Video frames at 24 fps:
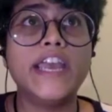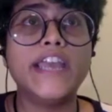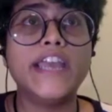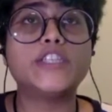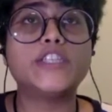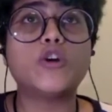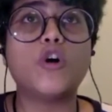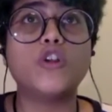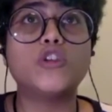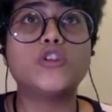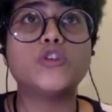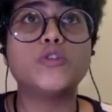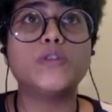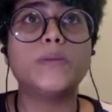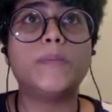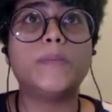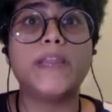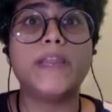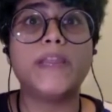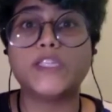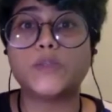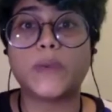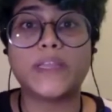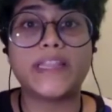it's also the
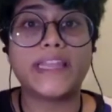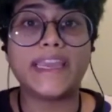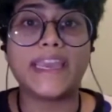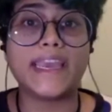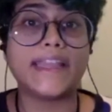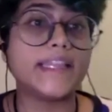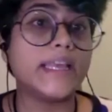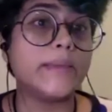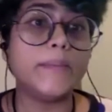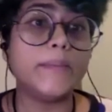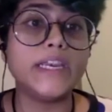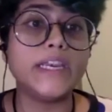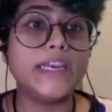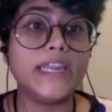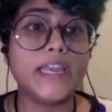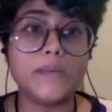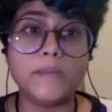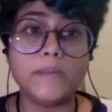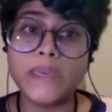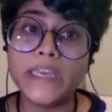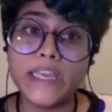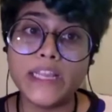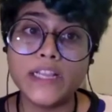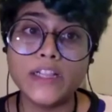place where they get their
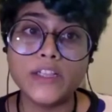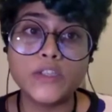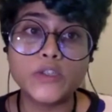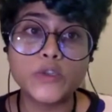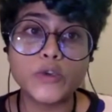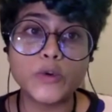midday meal.